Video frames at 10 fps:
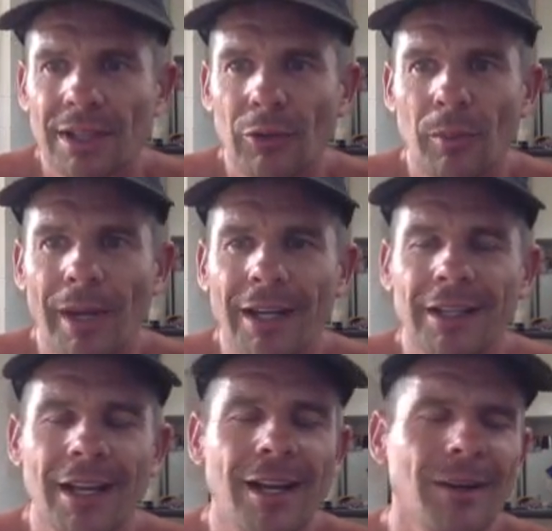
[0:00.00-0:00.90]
And looking back again,